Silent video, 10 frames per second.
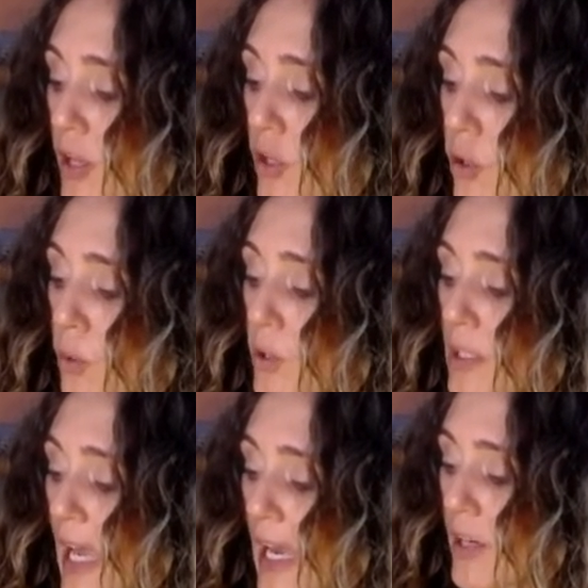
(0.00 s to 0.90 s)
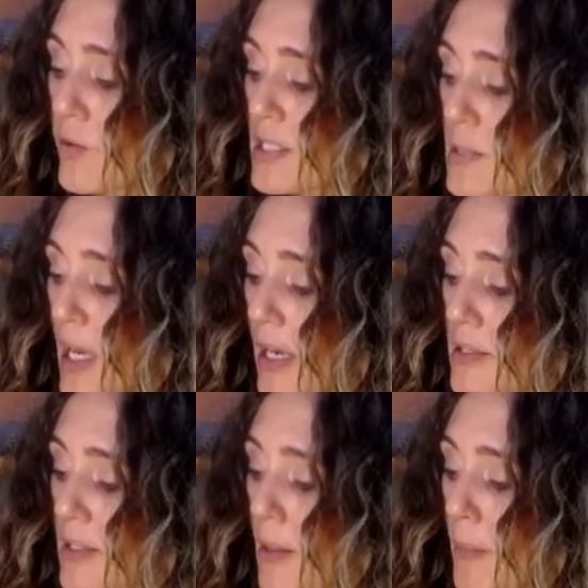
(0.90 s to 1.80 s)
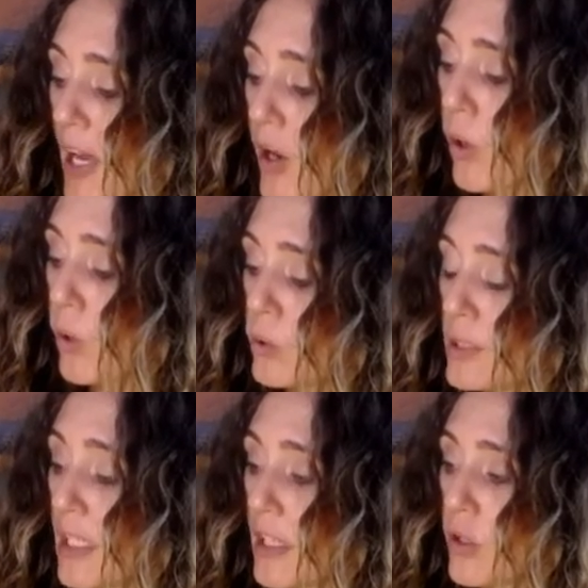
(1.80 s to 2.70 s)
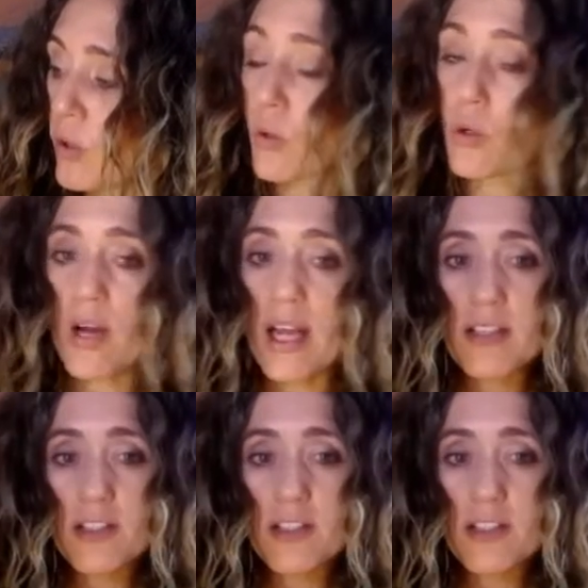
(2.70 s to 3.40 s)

You will gain respect by holding your ground.